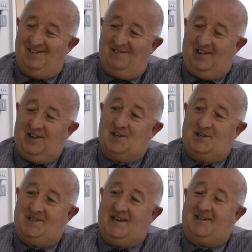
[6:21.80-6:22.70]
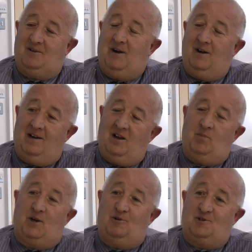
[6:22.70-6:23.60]
and I think there's a sector where I'm a
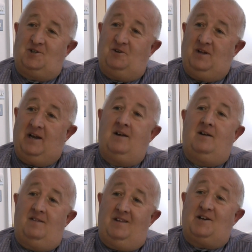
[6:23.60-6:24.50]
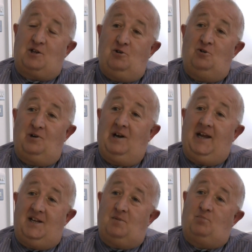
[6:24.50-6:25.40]
little bit concerned that that could
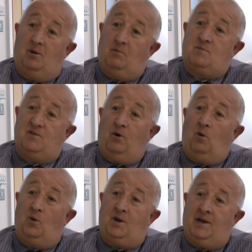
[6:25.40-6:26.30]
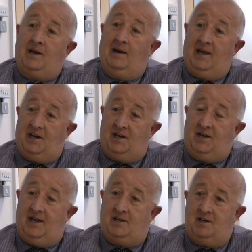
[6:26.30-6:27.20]
lead to problems of audit at a later
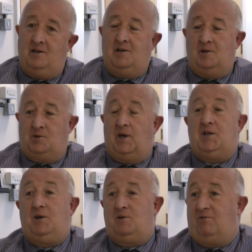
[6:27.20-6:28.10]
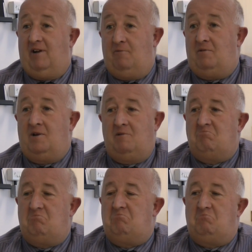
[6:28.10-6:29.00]
date. So issues around
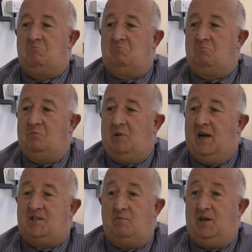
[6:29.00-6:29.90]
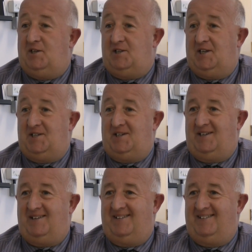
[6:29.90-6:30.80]
SMEs assisted.